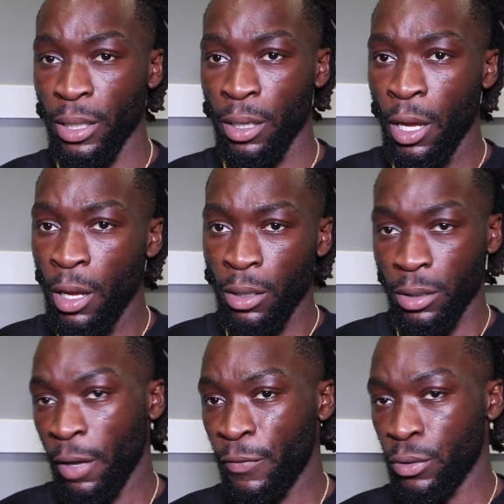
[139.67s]
and
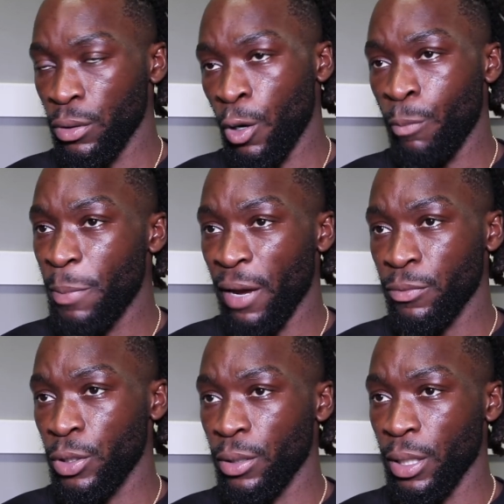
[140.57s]
nothing's going to hold me back
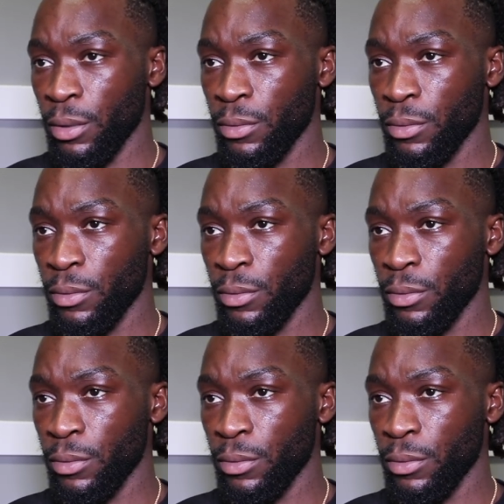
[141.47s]
from doing that.